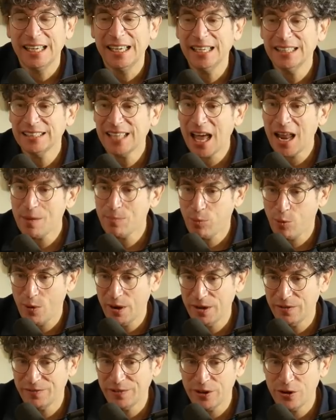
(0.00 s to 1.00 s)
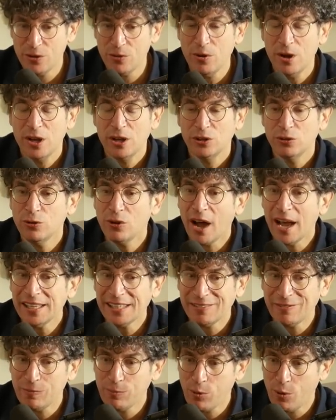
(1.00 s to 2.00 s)
he's got a point of view. You
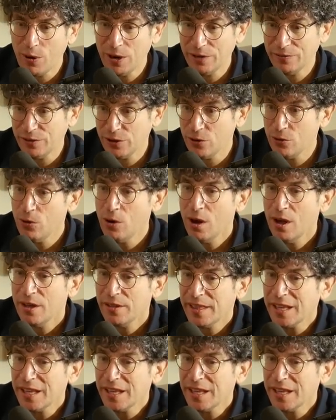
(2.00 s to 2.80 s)
guys have a point of view.